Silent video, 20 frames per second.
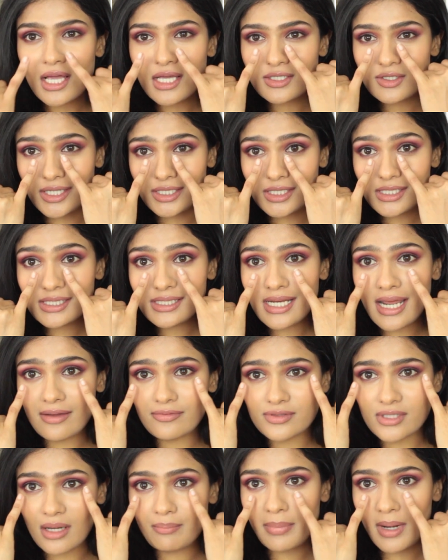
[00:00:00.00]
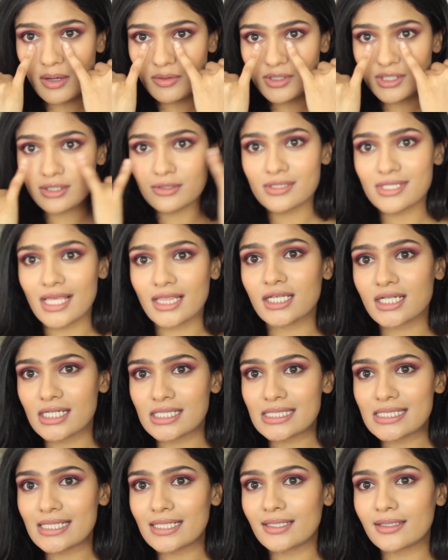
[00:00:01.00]
So I just have some powder to set the
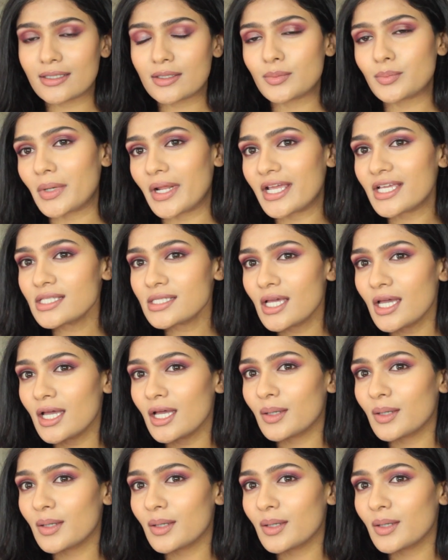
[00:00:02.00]
concealer in place.